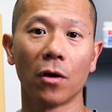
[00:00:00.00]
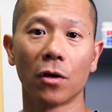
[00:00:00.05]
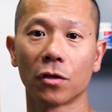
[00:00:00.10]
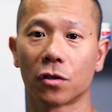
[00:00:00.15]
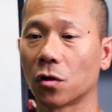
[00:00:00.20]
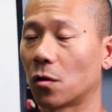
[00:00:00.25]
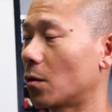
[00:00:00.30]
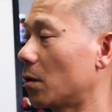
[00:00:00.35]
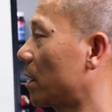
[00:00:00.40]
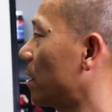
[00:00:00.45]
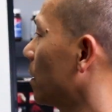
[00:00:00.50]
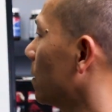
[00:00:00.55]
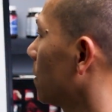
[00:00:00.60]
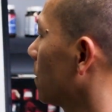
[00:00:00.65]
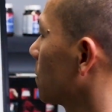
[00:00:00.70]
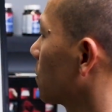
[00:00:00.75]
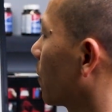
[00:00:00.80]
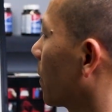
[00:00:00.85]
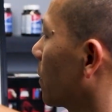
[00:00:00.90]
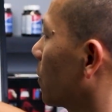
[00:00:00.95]
So
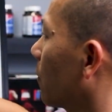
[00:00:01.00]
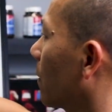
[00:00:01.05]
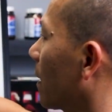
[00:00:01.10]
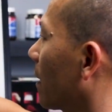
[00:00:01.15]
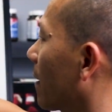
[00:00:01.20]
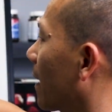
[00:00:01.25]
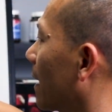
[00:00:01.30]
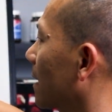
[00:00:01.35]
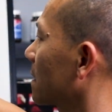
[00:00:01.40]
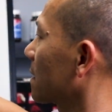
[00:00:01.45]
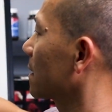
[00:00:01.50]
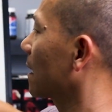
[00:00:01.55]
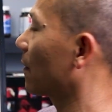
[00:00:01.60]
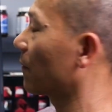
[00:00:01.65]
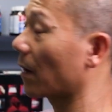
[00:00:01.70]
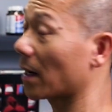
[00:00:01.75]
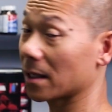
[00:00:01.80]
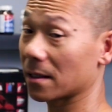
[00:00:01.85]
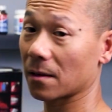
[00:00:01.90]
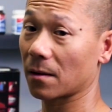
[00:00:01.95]
here's where you want to ice. Now
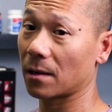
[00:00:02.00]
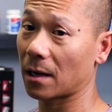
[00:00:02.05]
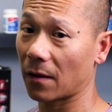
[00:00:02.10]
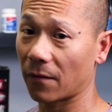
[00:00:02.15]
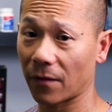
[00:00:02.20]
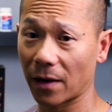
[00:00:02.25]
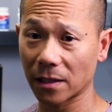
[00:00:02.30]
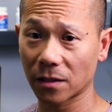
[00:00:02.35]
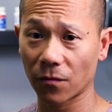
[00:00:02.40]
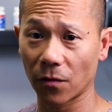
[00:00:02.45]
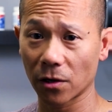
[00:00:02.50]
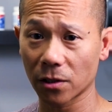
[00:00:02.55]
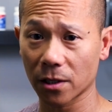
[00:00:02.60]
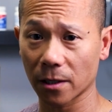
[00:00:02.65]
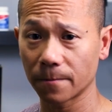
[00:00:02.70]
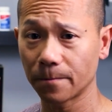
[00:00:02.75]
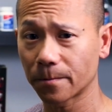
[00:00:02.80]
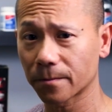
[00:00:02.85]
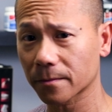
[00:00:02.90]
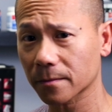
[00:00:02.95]
vice
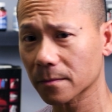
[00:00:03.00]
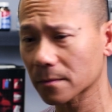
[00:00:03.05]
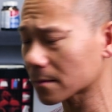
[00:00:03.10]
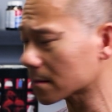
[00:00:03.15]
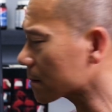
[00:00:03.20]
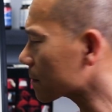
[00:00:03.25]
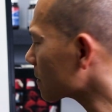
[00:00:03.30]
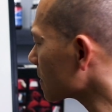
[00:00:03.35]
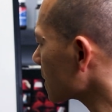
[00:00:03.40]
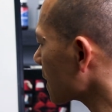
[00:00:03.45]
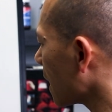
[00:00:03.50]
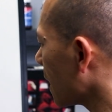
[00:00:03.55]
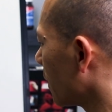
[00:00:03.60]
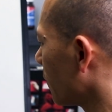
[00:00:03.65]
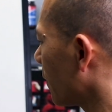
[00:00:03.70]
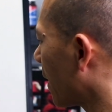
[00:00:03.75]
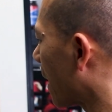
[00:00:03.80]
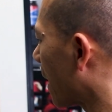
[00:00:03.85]
versa, if you